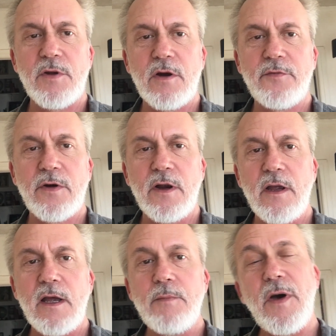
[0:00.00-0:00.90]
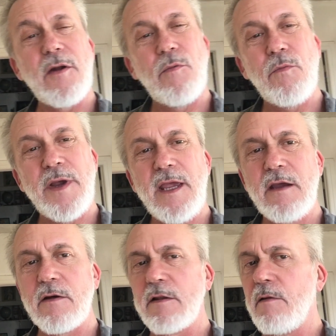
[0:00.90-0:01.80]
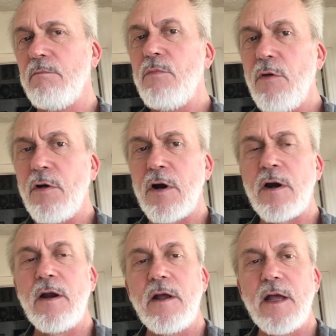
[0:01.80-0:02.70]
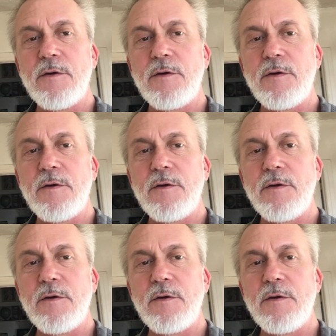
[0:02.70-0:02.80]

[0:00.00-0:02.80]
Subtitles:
but over about a week or a little more,